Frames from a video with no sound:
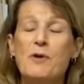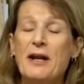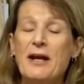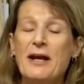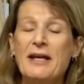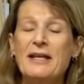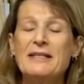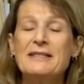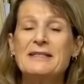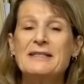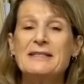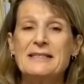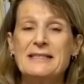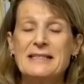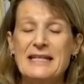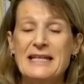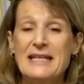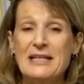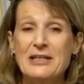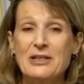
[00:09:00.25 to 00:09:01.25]
When I
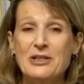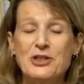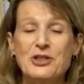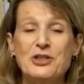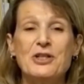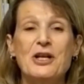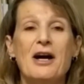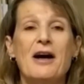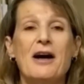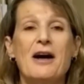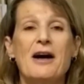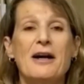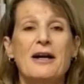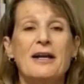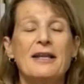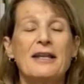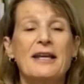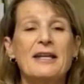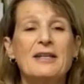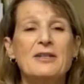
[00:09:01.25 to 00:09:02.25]
teach,
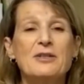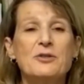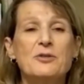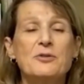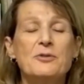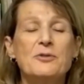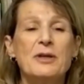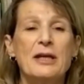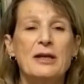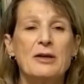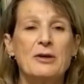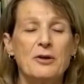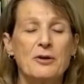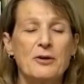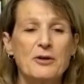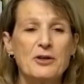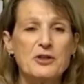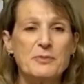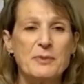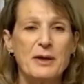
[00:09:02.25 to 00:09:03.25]
I like to
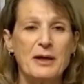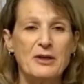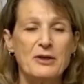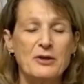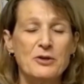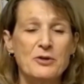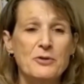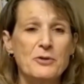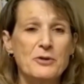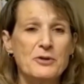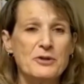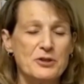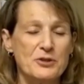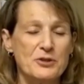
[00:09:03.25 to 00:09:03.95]
encourage my newer